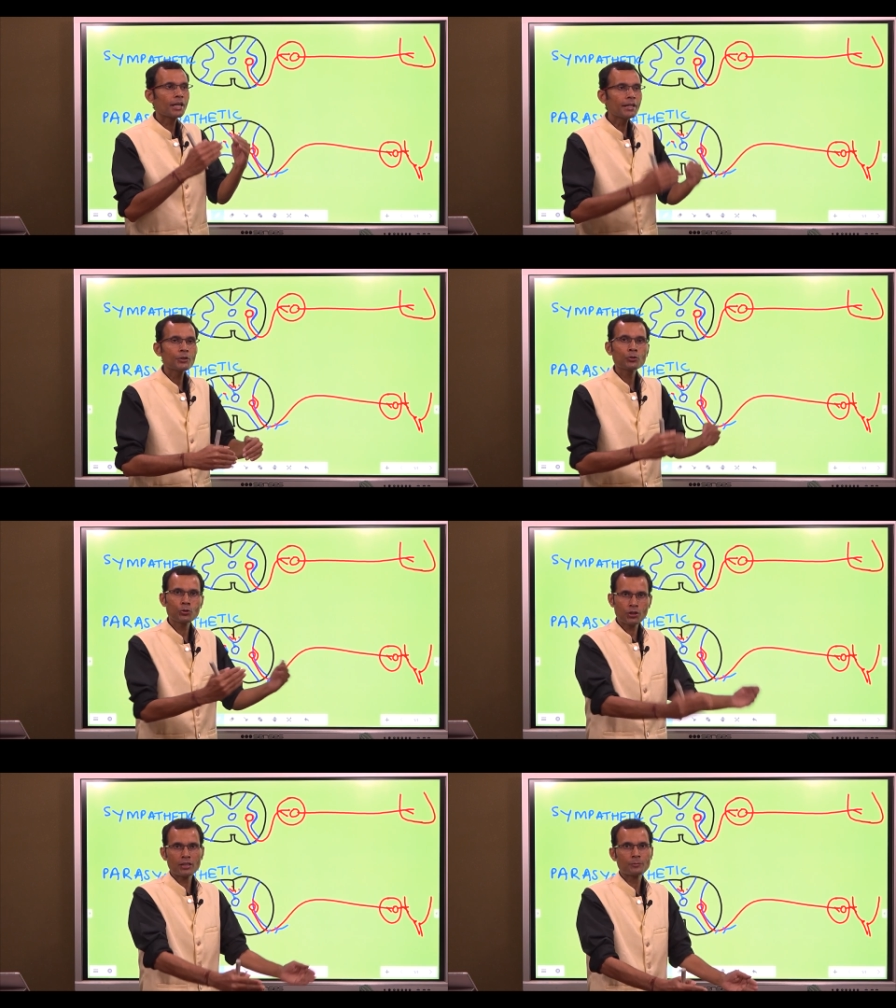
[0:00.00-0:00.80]
a
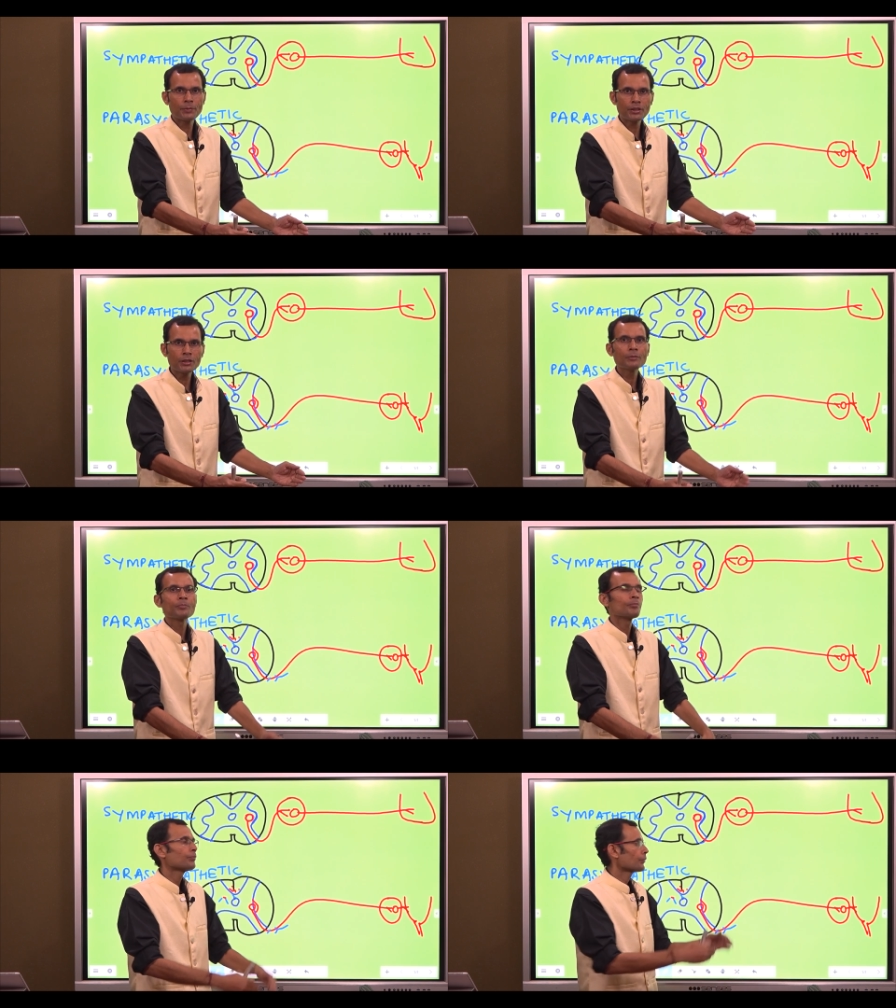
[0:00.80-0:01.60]
neurotransmitter
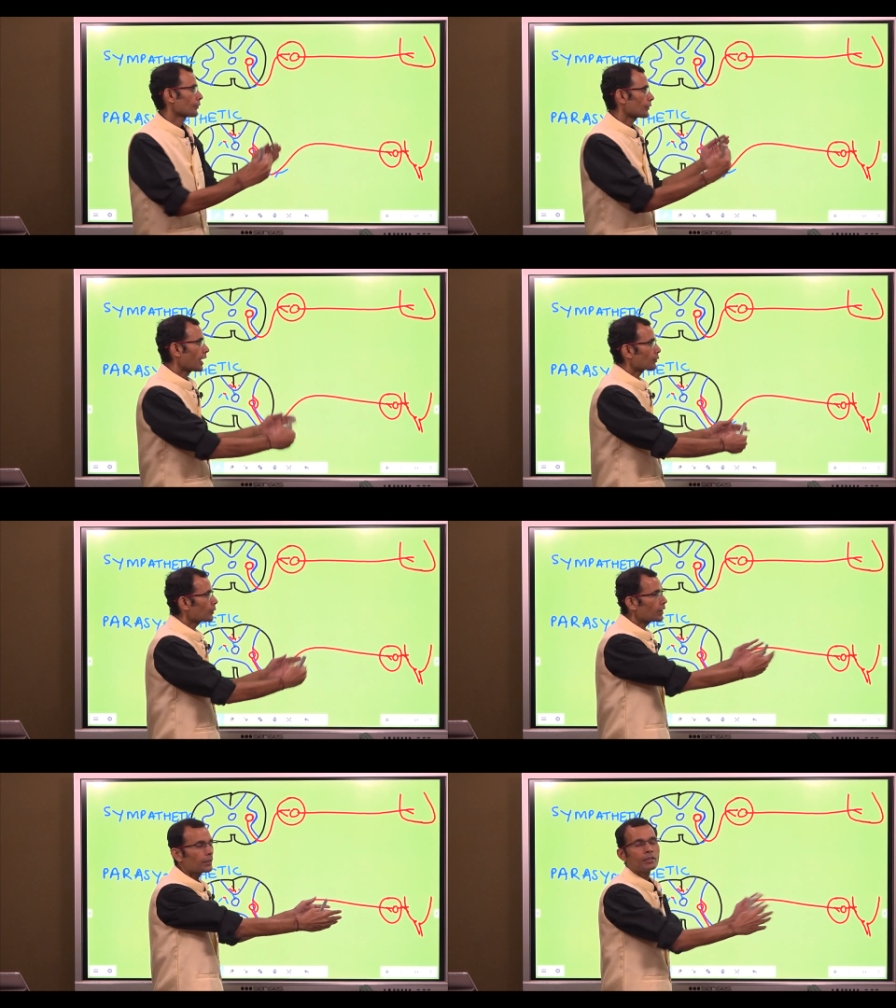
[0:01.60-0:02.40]
that
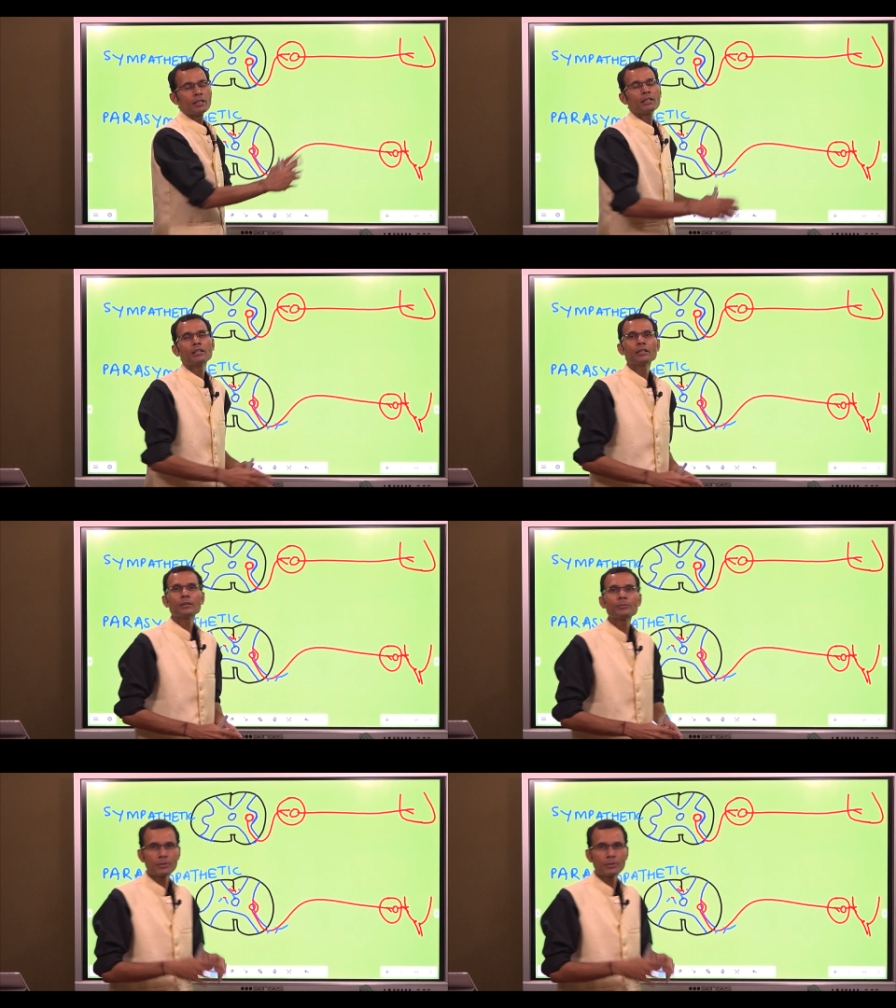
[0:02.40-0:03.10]
will uh,